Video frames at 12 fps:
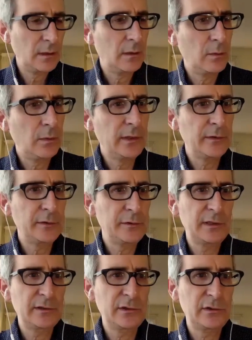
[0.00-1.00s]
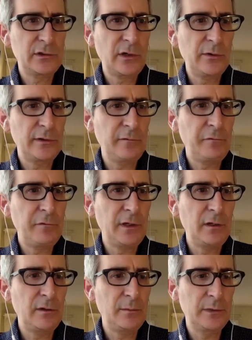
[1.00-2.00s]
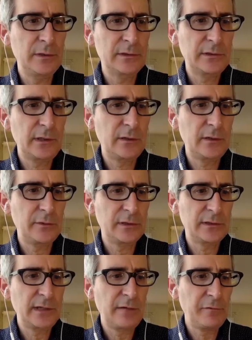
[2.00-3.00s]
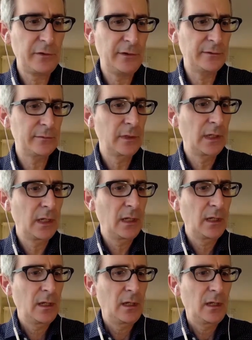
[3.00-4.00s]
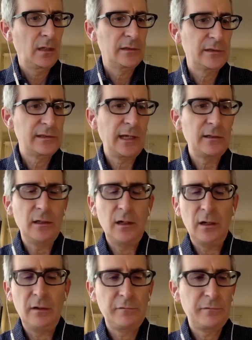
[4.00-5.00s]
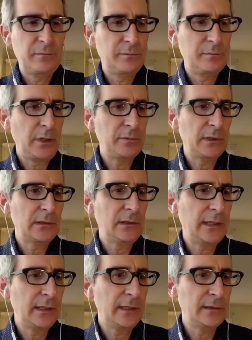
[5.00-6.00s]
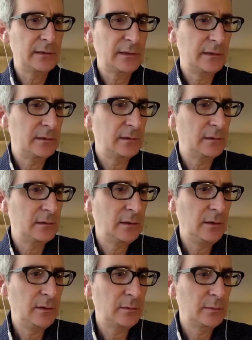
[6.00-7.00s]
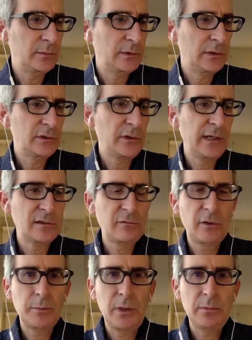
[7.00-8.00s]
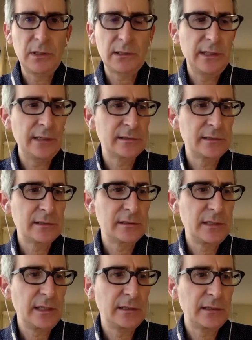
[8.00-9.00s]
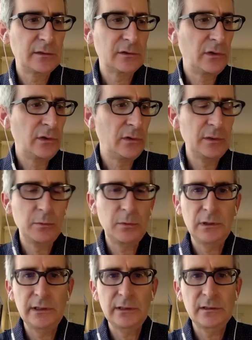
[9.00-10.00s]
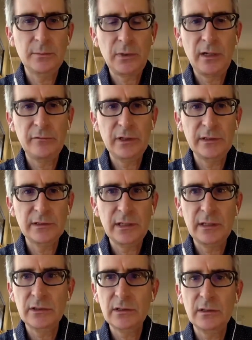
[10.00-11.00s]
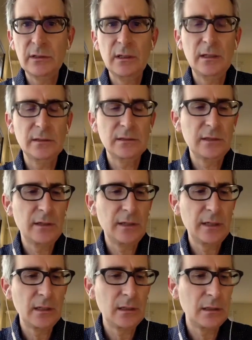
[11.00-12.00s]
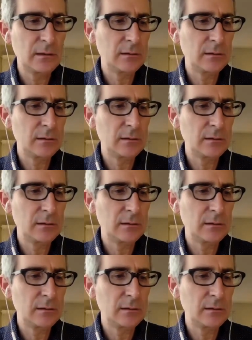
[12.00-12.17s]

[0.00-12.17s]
one of the things you show in the film is you know this effort to sell off public lands and you know to transfer public lands to state control that will lead to privatization. Is there any